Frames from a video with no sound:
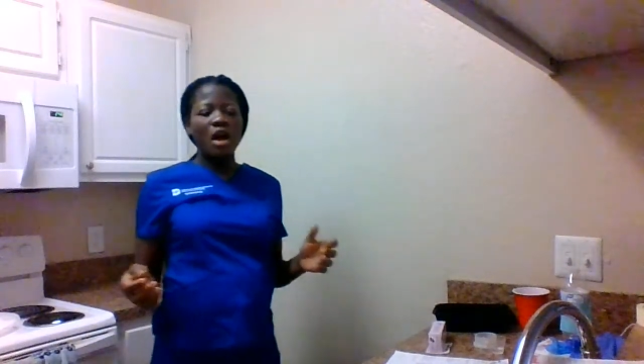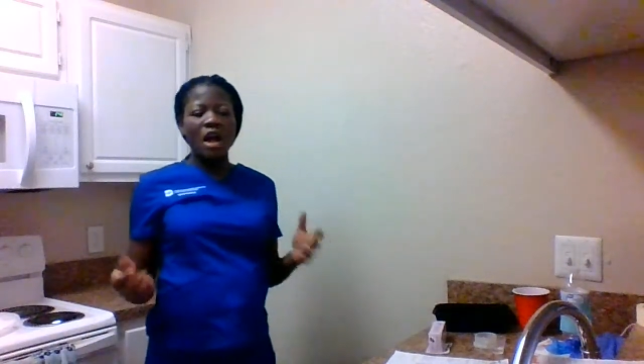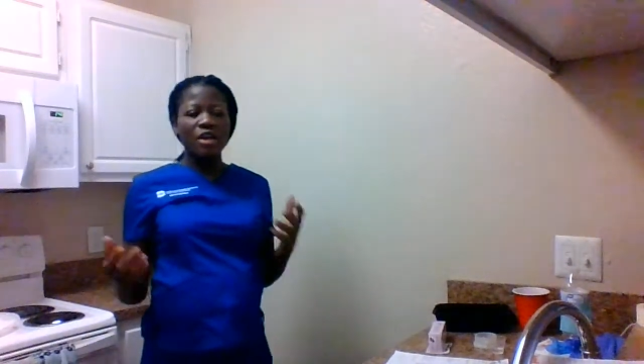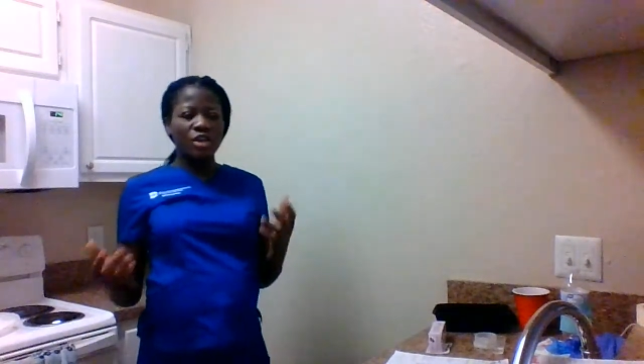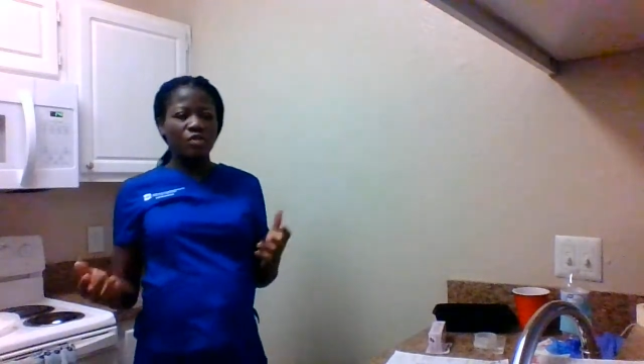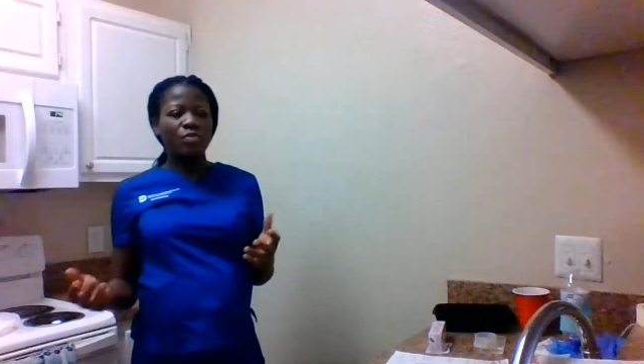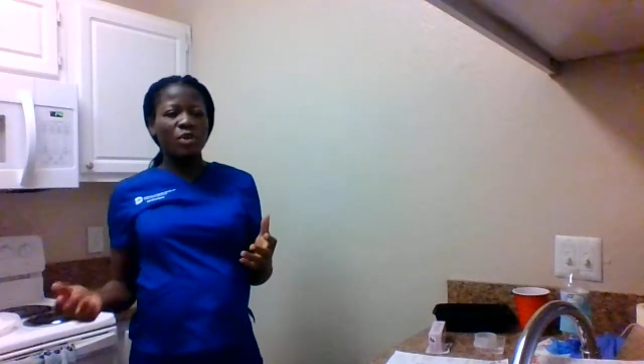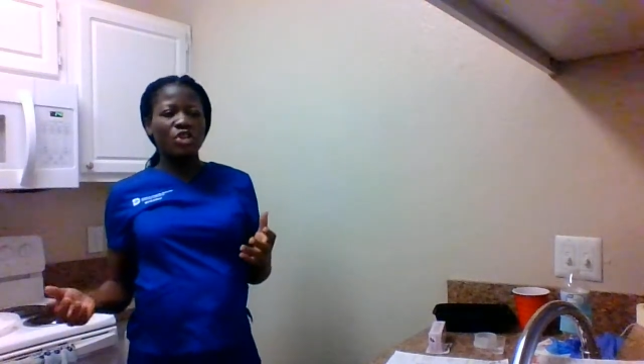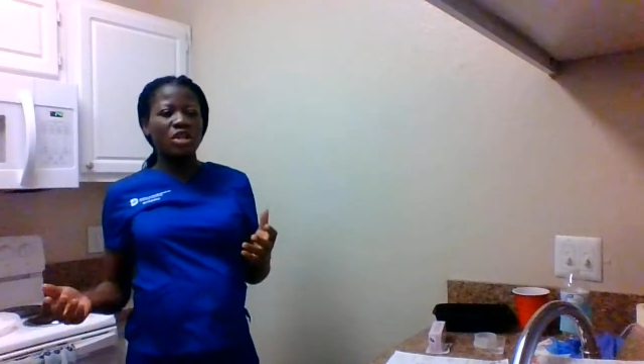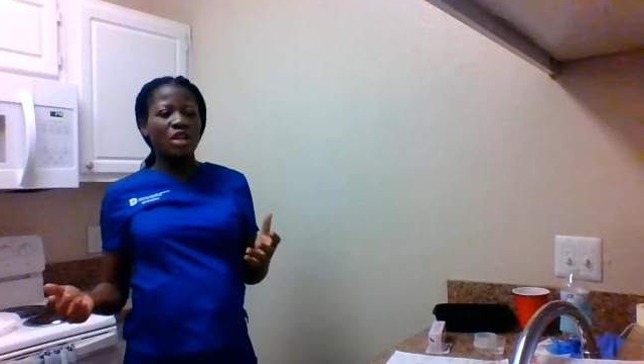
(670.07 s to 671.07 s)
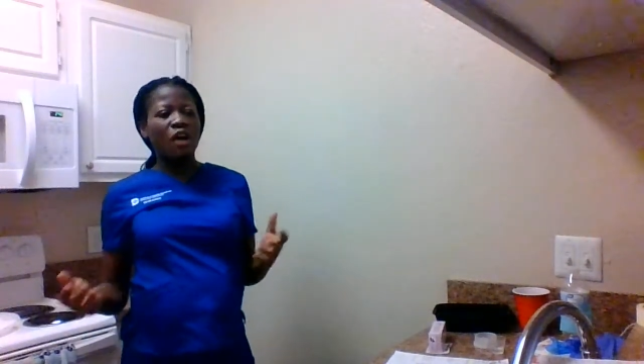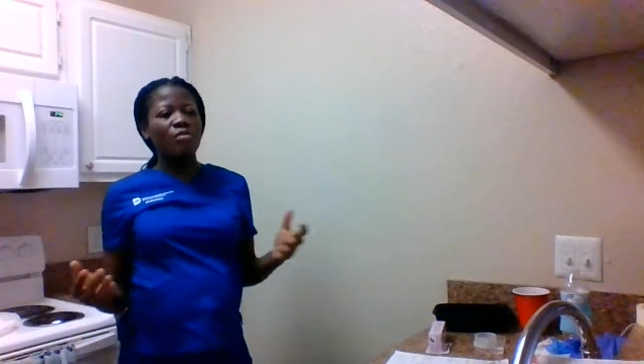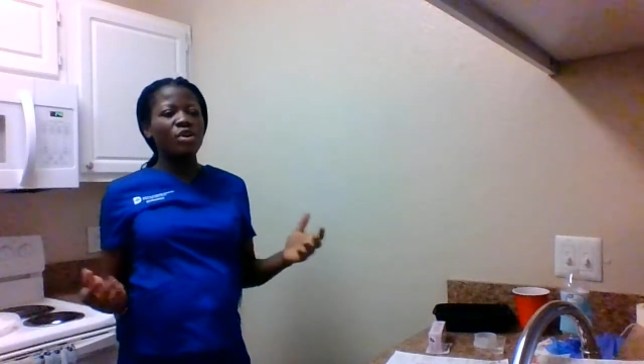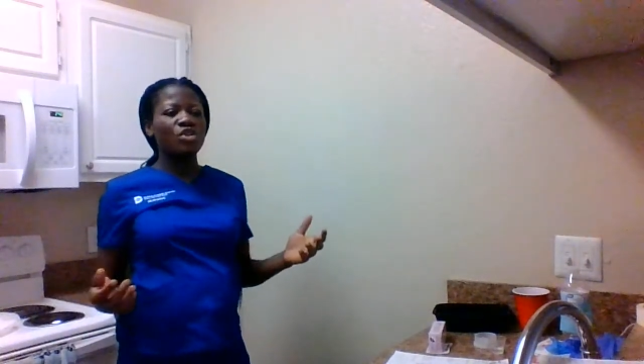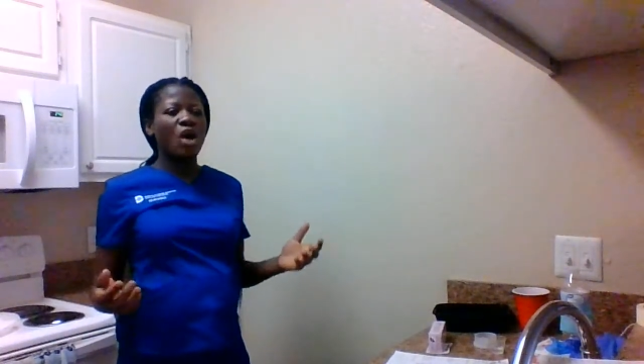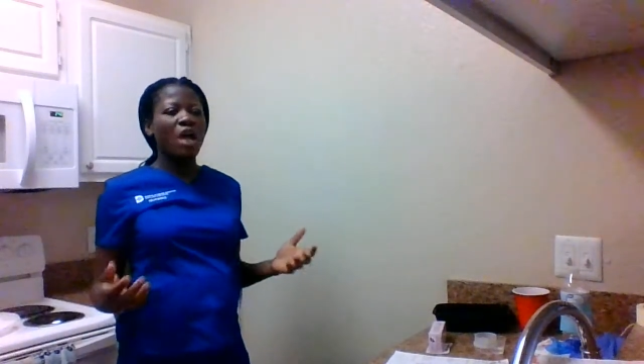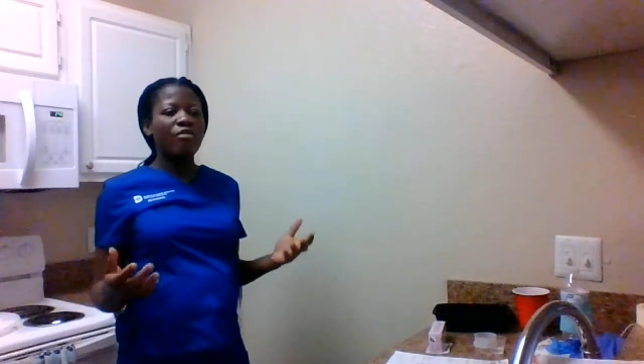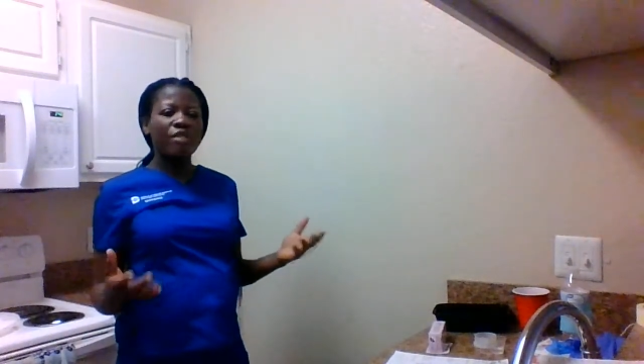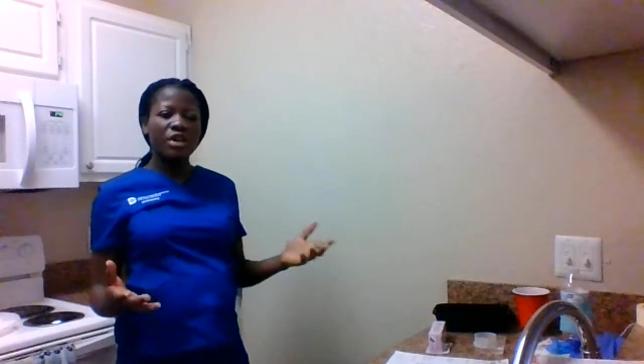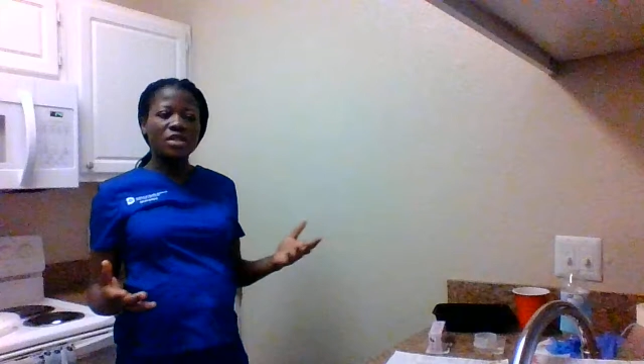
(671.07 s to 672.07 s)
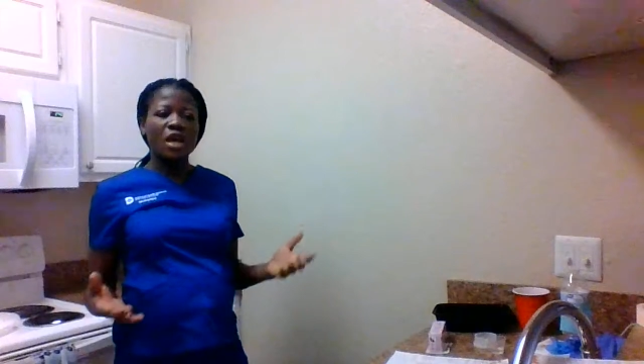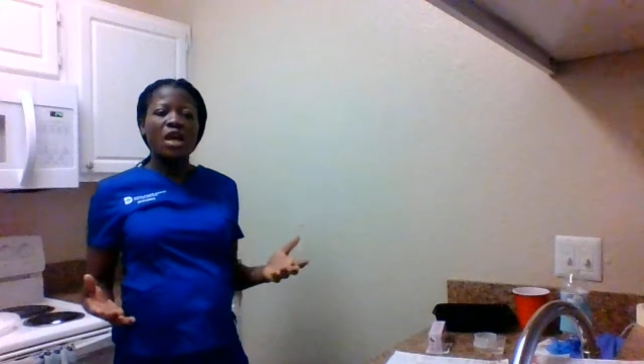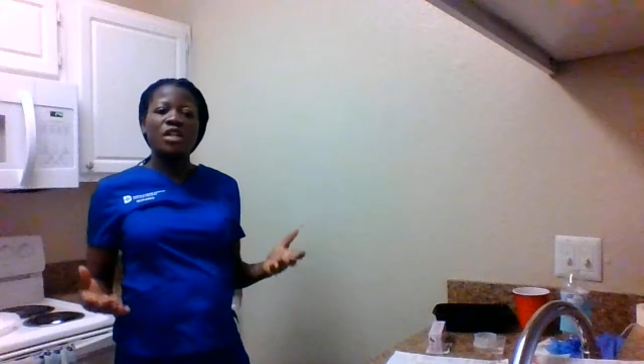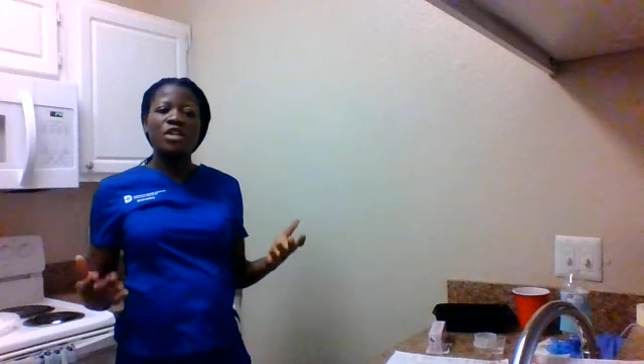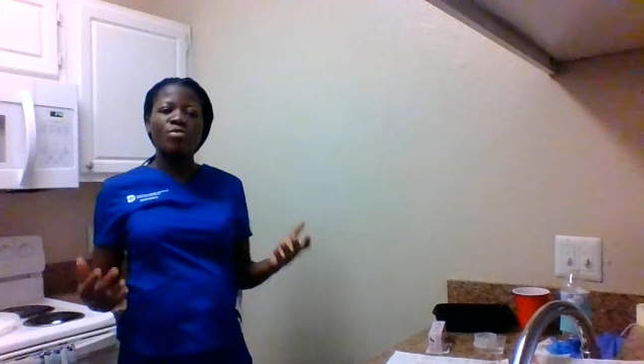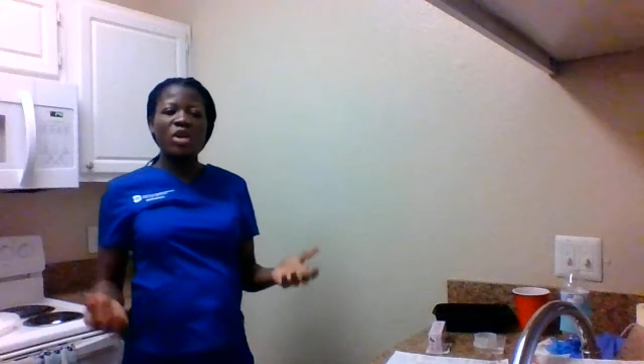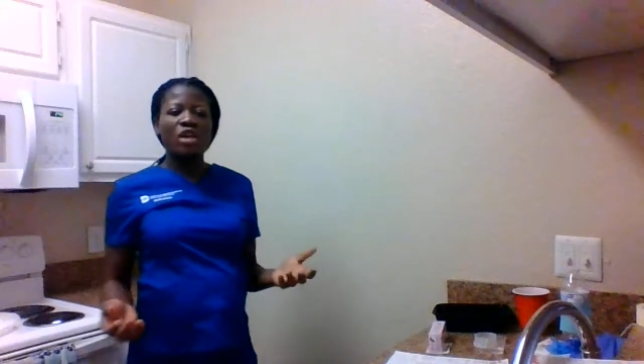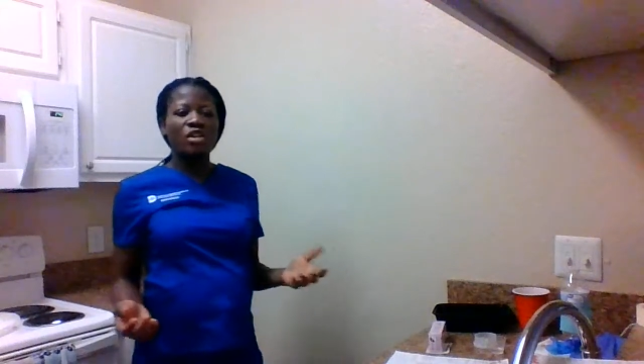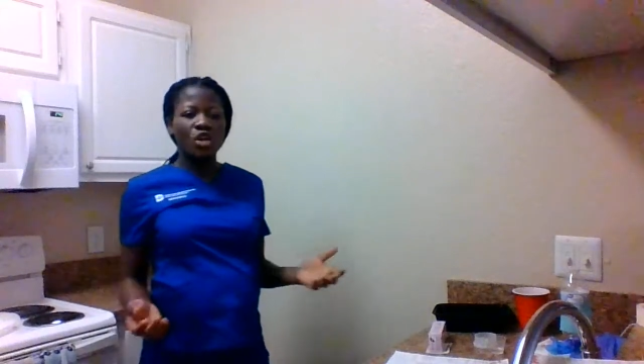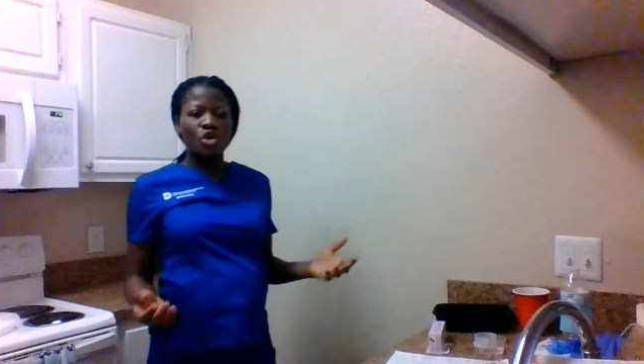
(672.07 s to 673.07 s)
I give the patient, I'll make sure I raise the bed